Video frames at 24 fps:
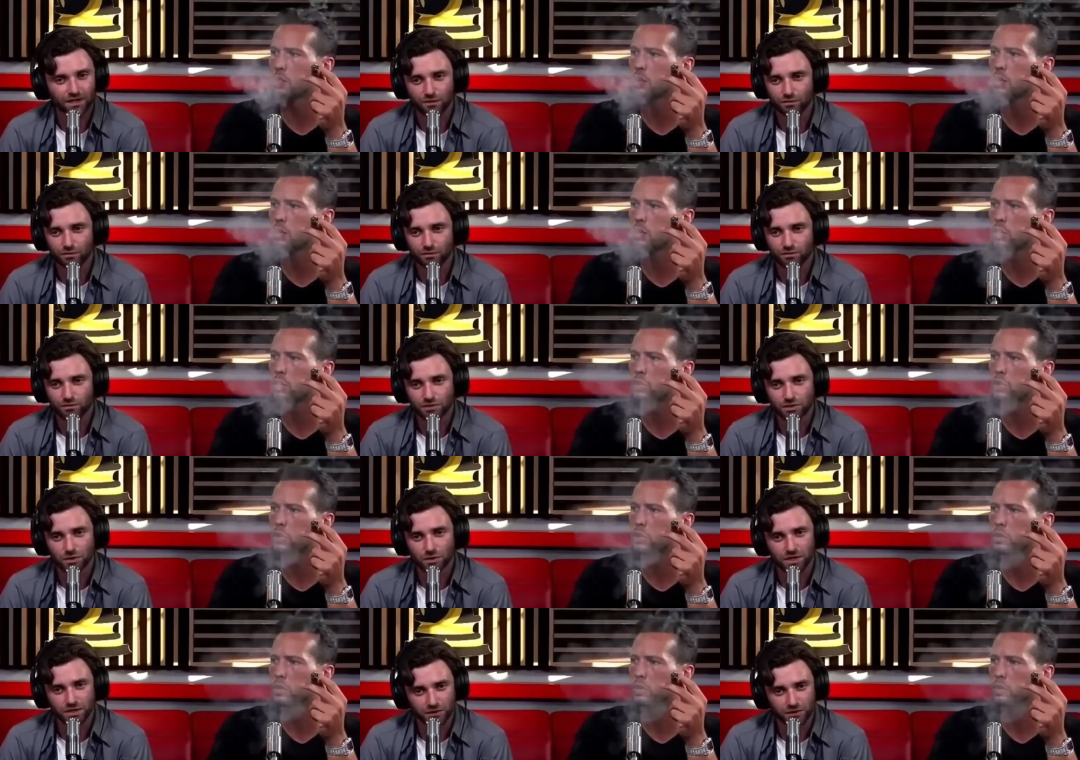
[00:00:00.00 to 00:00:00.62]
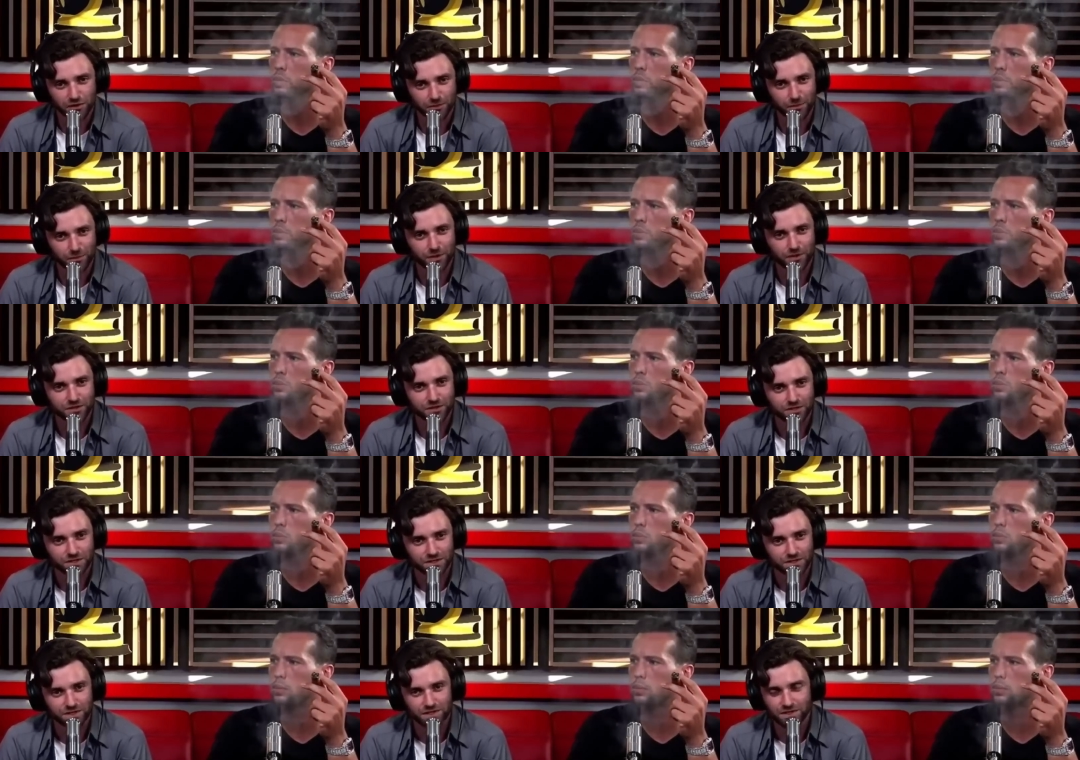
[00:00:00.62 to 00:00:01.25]
Speaker 1: of showing your
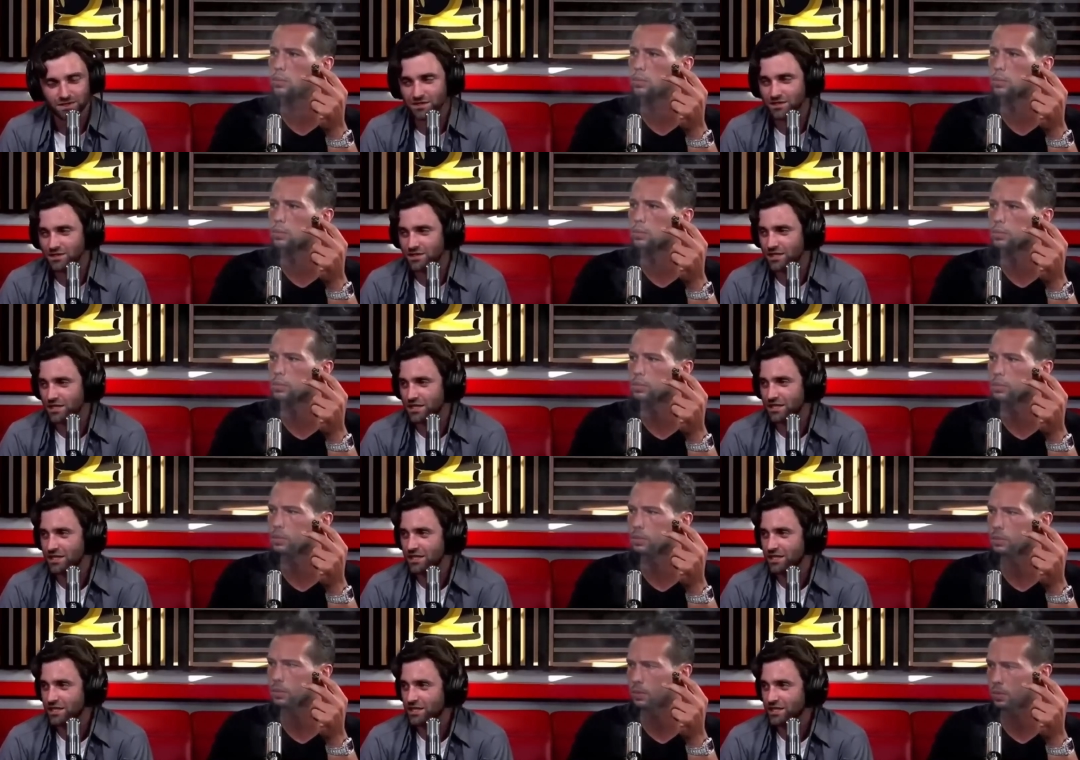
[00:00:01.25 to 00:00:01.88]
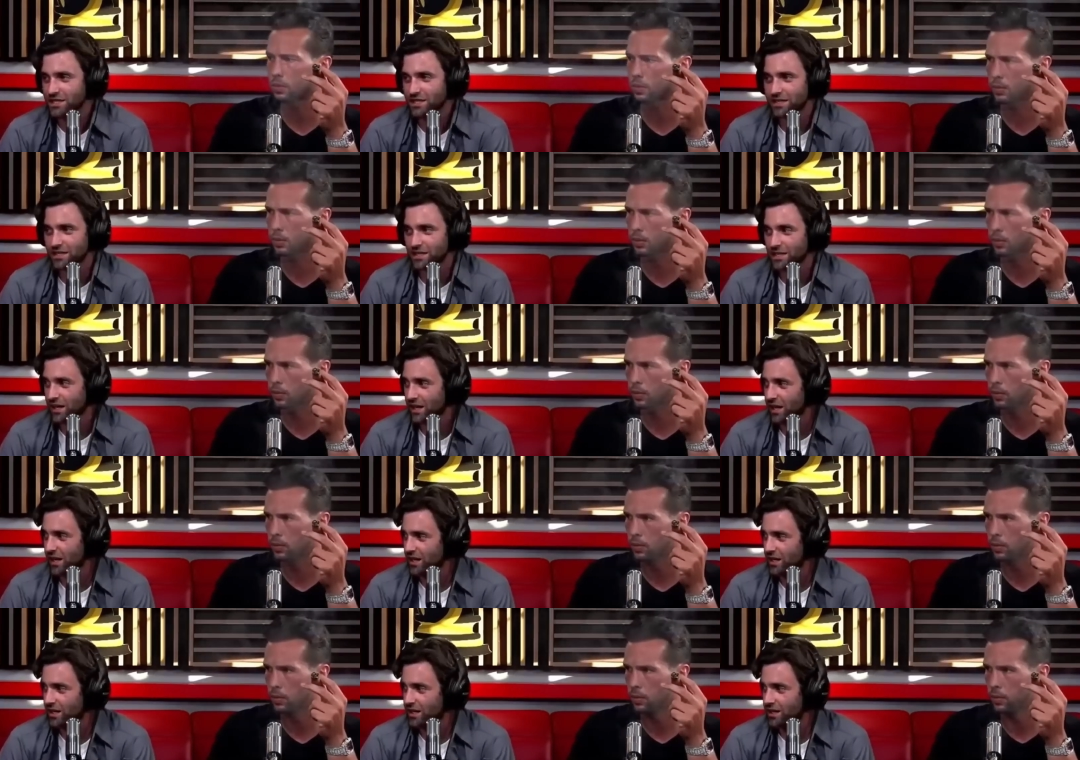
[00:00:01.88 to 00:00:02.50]
emotions,
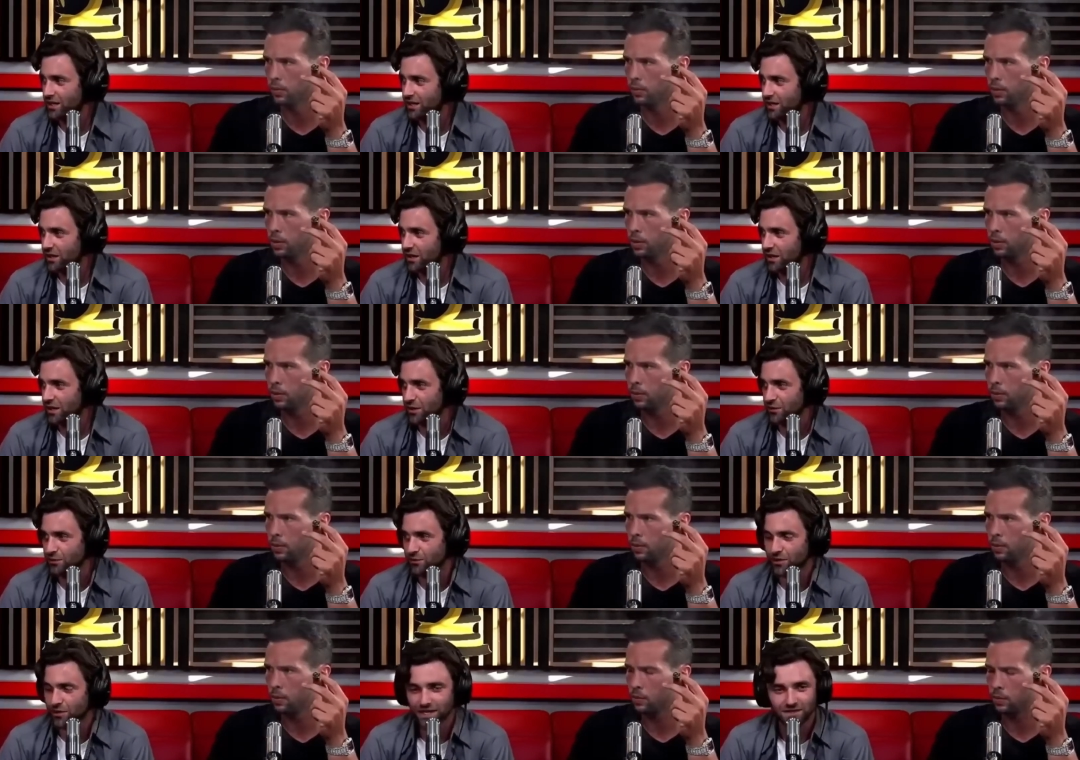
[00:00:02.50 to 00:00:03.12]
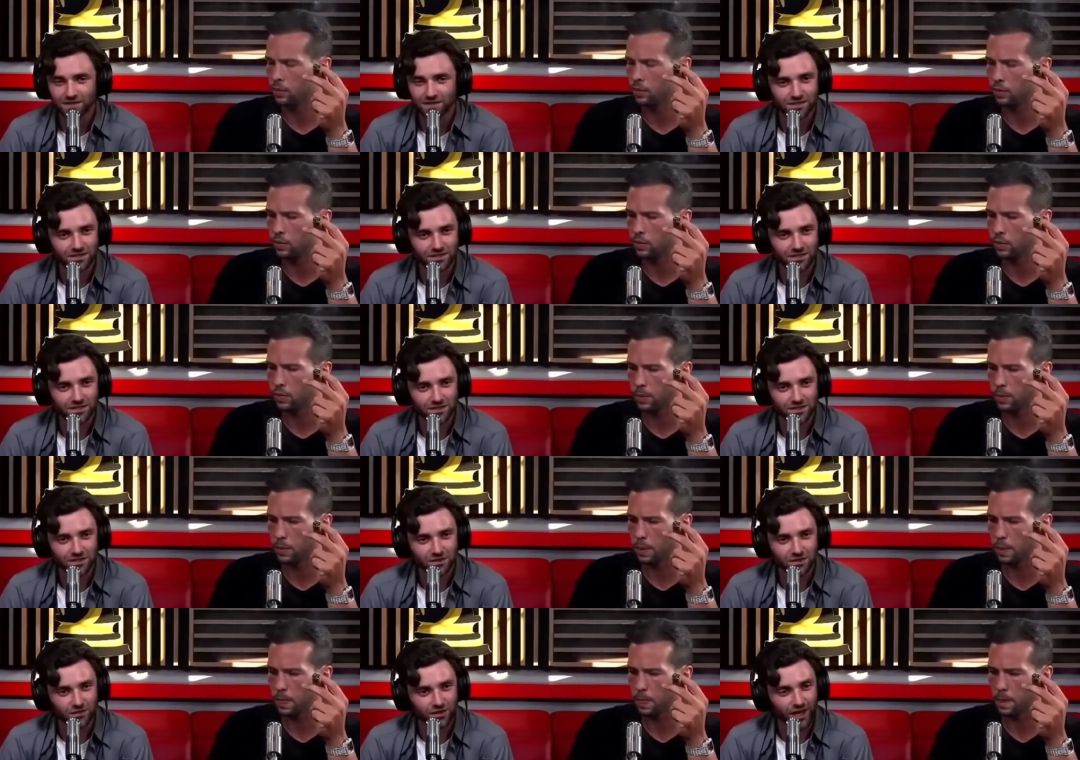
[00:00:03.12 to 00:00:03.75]
unafraid
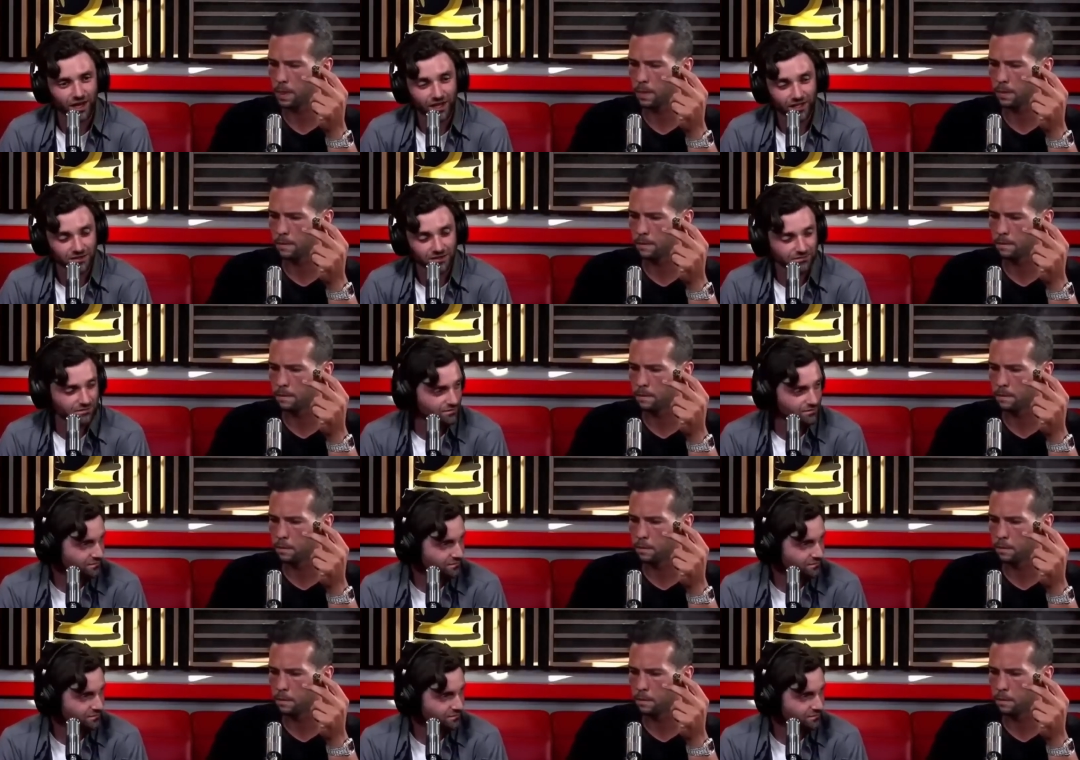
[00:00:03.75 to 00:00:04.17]
to cry,